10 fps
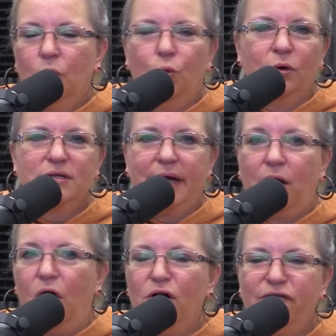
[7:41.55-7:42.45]
Words like
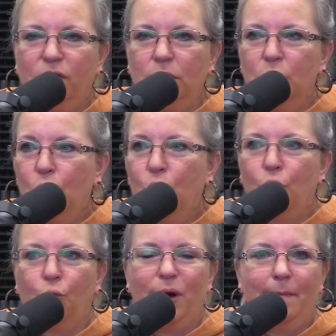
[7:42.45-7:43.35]
awful,
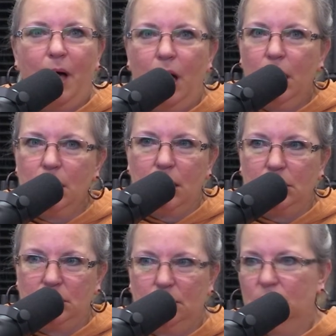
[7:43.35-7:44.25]

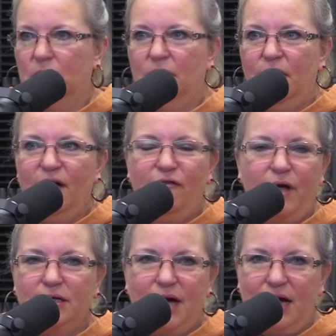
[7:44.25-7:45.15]
repugnant,
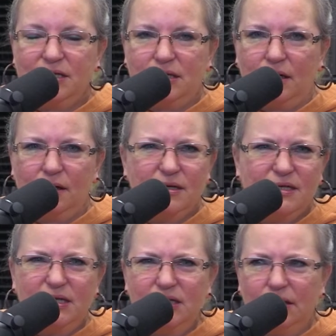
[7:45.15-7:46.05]
fantastic,
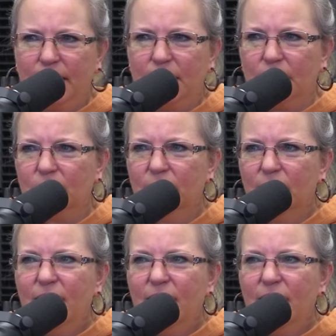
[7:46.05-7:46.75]
scintillating.